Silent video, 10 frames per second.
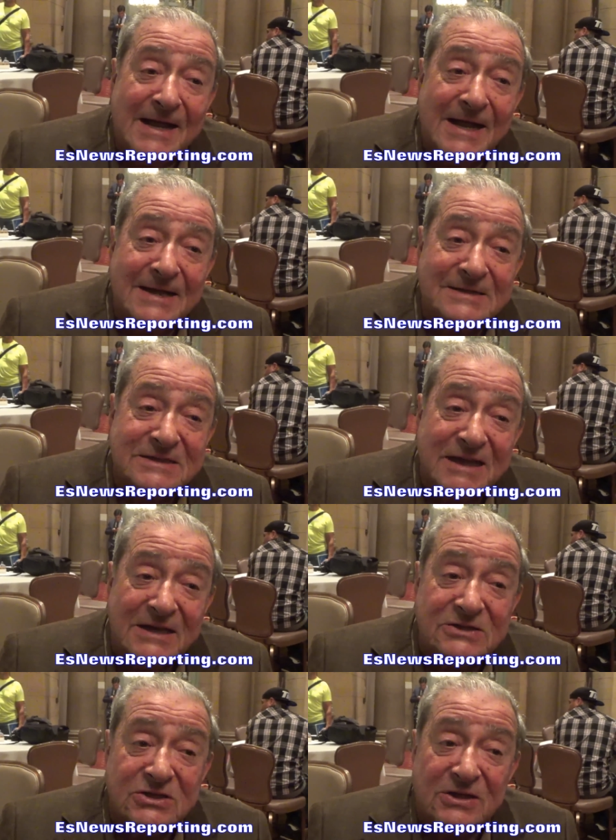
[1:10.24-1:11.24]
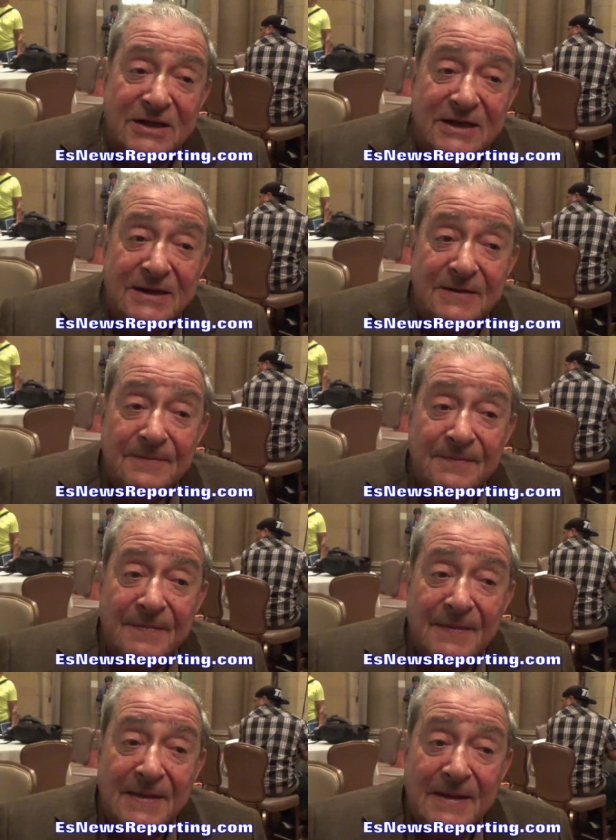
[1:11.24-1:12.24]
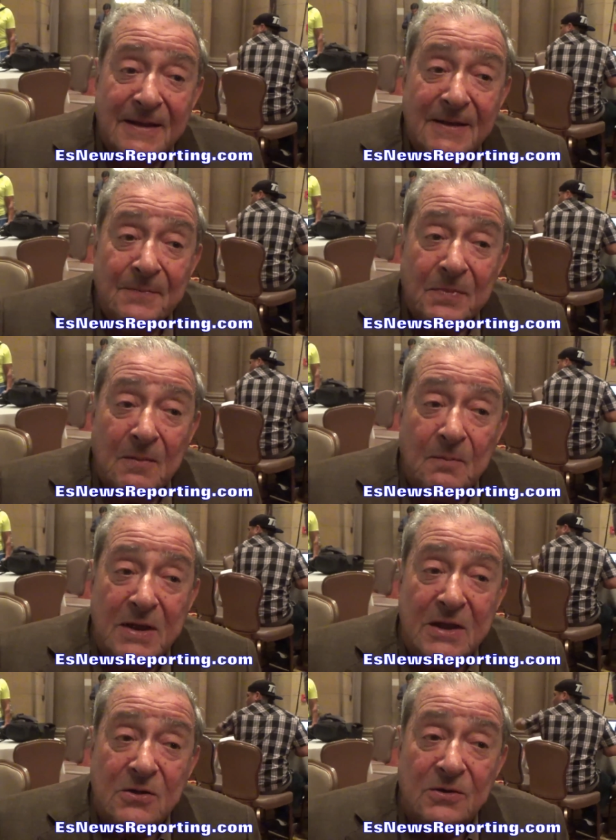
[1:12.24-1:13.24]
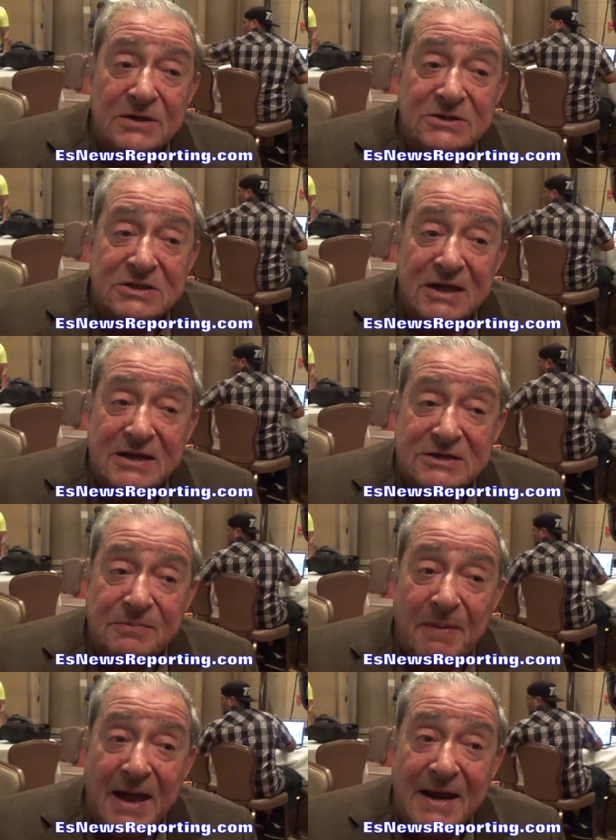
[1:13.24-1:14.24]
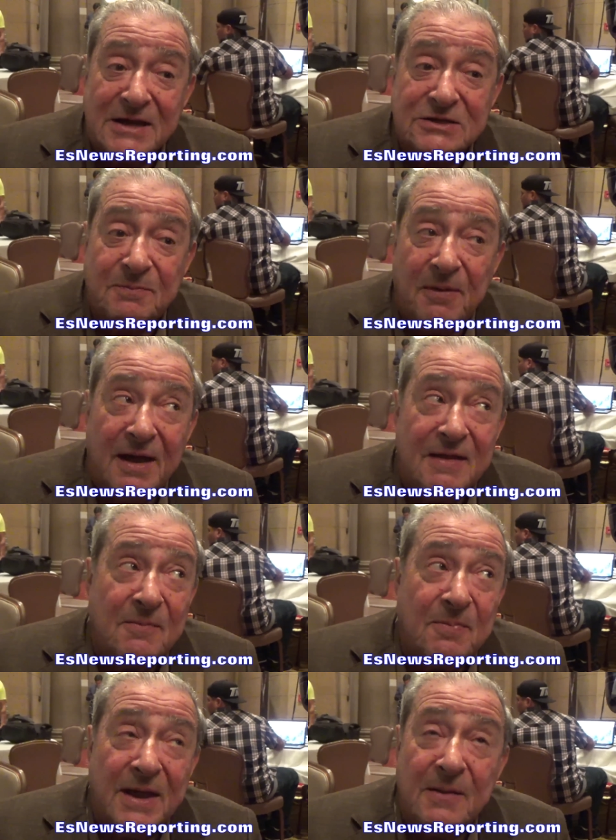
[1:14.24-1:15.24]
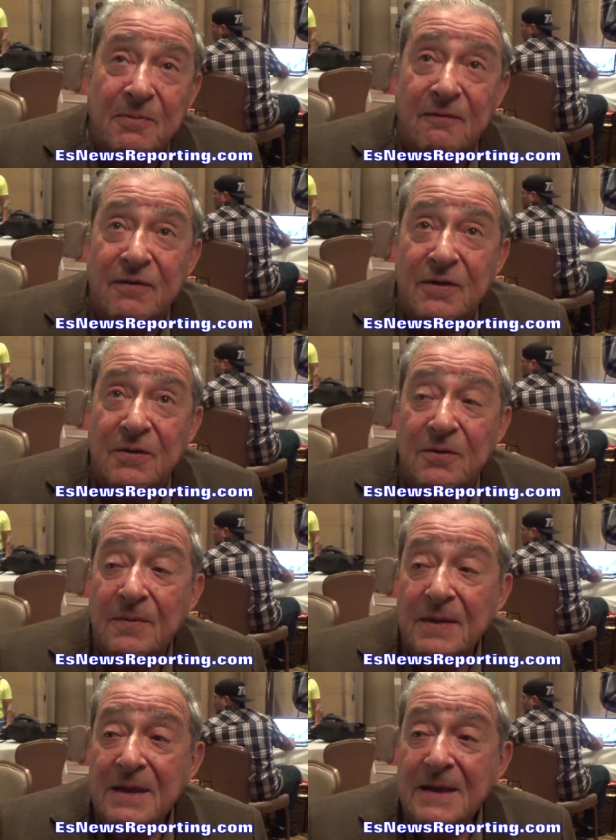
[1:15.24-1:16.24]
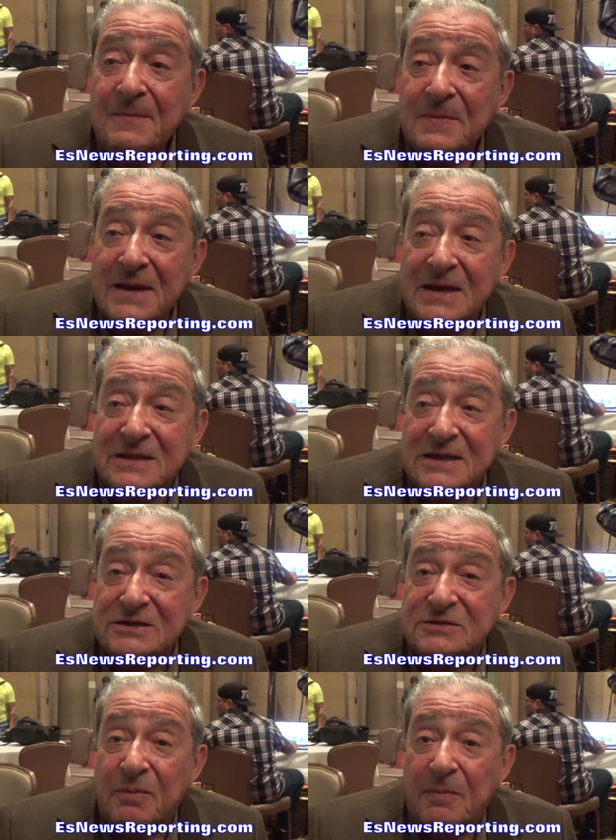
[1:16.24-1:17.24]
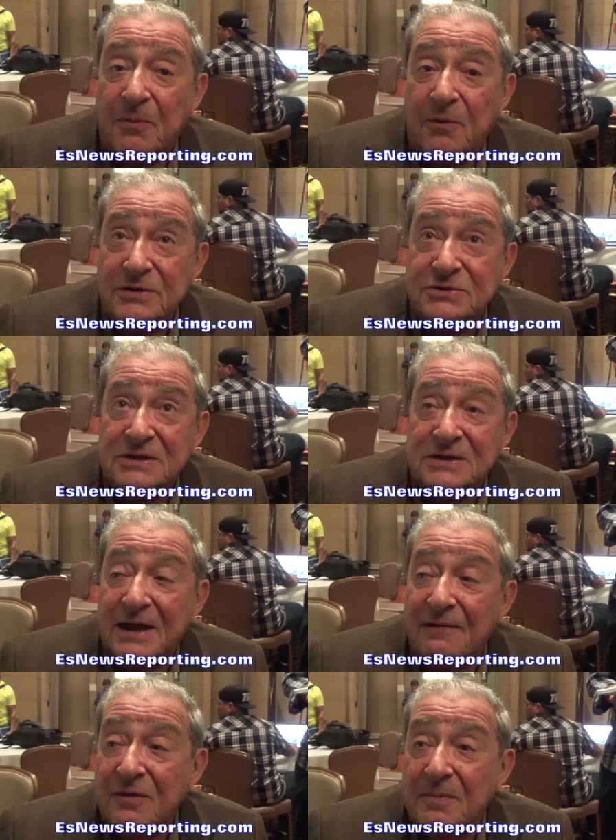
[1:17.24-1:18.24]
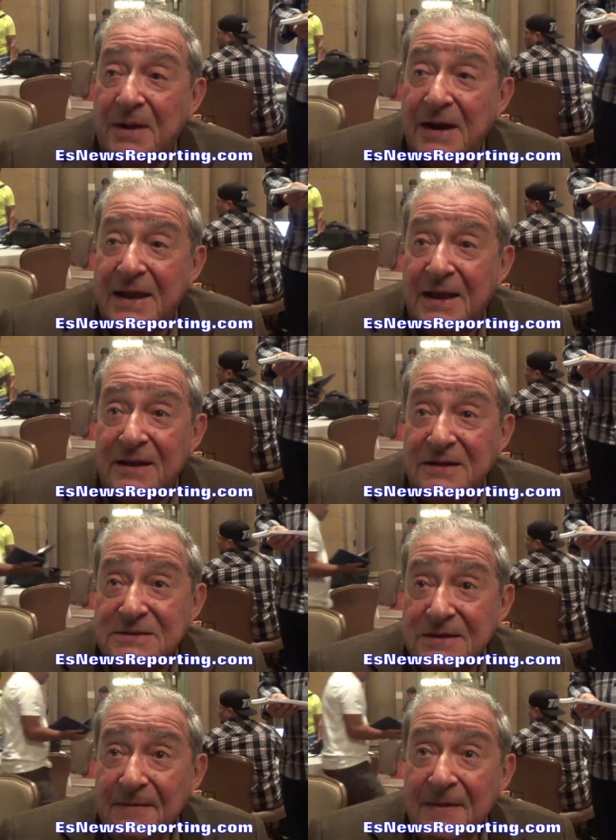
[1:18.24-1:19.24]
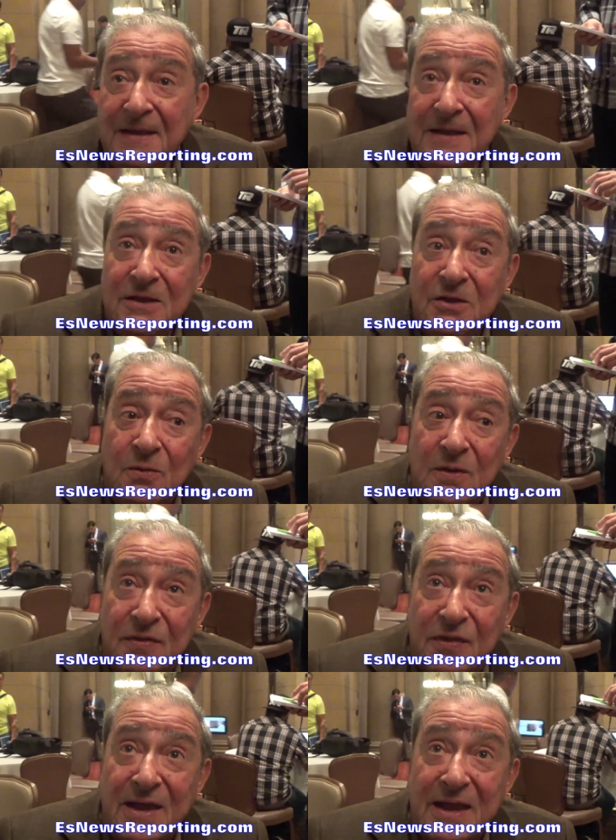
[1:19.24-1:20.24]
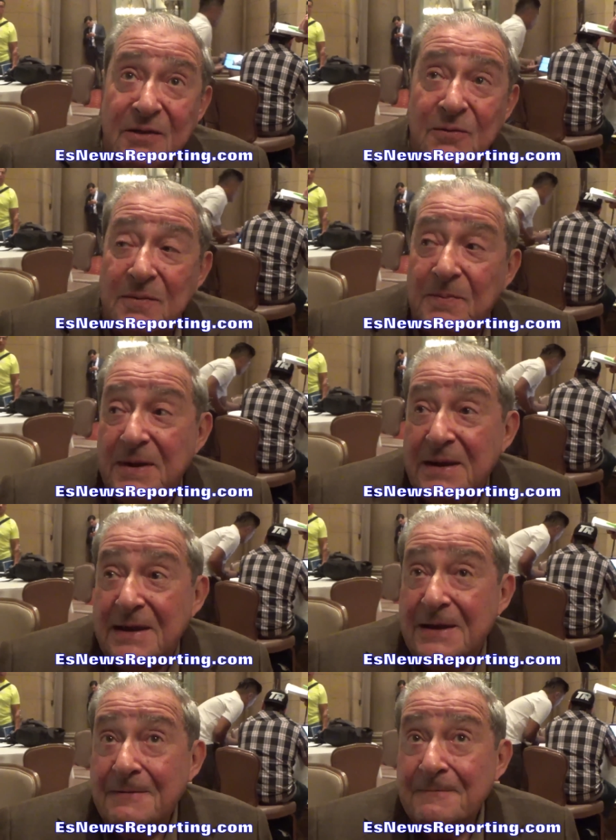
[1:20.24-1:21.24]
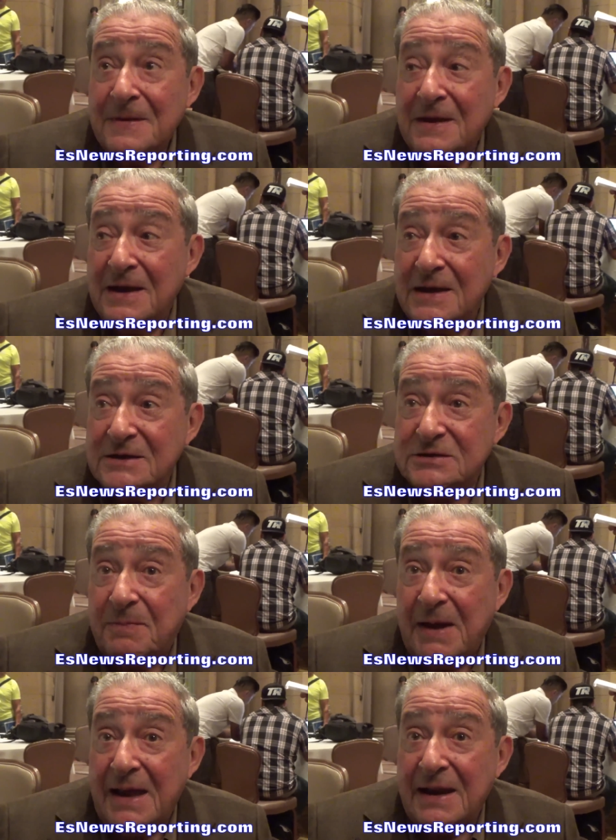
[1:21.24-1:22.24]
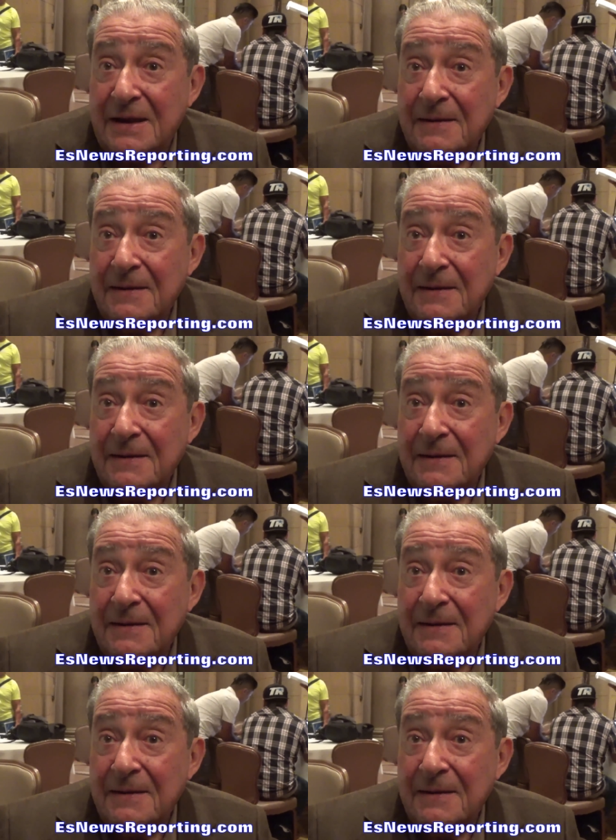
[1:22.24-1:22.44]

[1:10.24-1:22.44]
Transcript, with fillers: essentially, because the Hispanics buy the pay per view in disproportion to everybody else, you would think it would be a Hispanic.